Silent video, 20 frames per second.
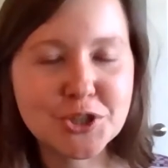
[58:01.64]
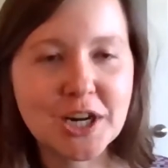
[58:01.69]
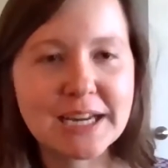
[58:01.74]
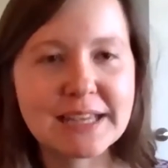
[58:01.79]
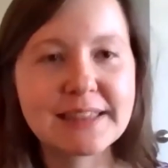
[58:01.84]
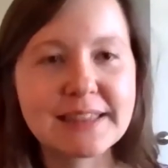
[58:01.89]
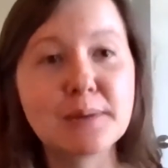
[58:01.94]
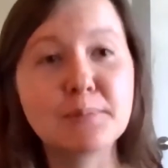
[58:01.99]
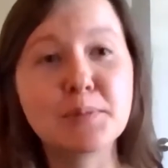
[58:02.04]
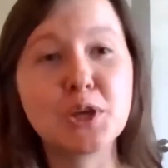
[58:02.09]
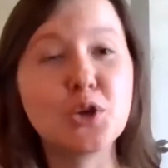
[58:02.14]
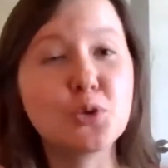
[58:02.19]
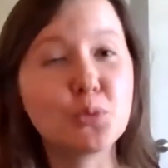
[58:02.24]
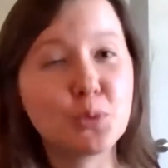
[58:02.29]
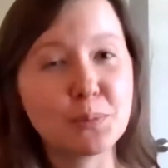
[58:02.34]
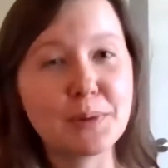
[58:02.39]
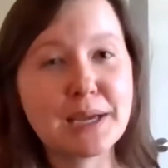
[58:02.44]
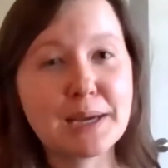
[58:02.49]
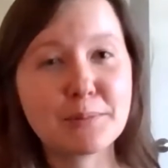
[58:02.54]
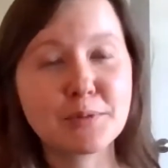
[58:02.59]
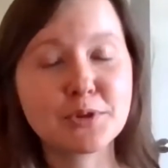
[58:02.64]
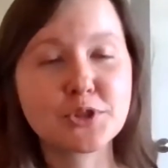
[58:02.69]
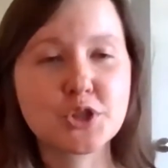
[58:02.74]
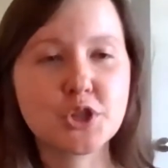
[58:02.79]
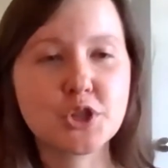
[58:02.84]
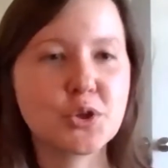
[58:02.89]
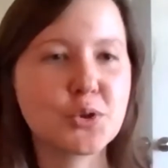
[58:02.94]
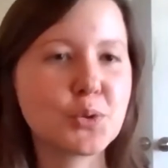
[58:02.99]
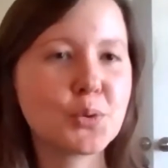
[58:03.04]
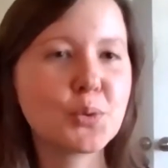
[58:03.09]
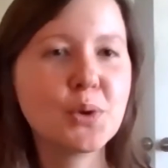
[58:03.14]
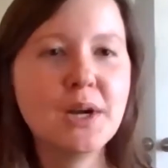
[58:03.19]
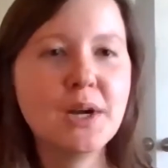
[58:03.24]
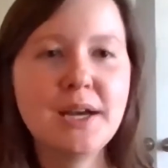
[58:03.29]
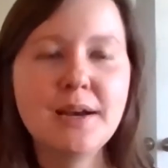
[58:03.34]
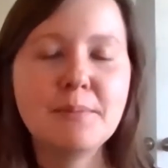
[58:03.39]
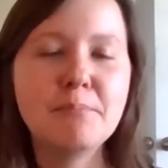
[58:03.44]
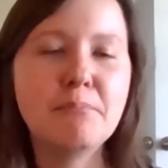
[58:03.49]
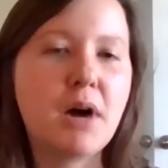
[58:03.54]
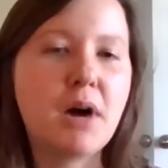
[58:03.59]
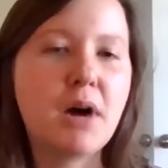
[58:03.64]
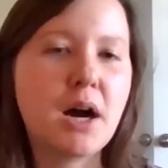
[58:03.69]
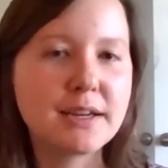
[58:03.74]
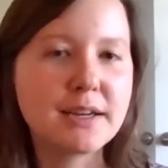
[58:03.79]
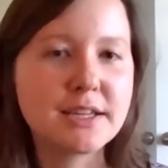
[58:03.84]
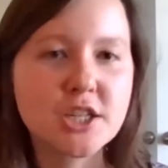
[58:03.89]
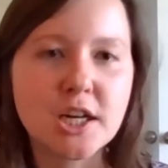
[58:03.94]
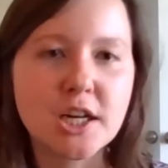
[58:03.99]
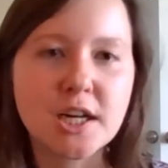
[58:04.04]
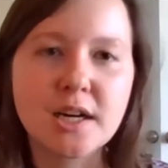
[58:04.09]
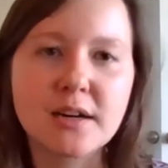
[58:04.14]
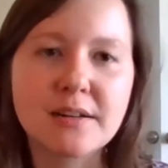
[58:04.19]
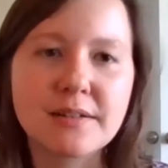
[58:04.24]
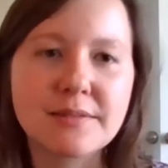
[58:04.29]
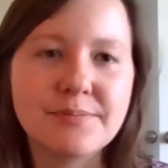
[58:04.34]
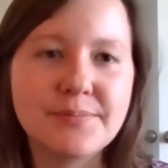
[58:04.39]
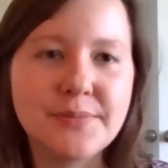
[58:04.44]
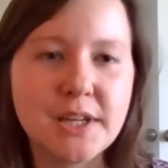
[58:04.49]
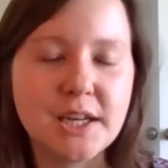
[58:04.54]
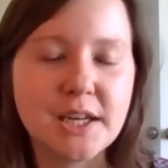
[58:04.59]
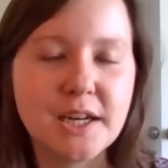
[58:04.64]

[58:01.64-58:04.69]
or anything, but you would be able to monitor,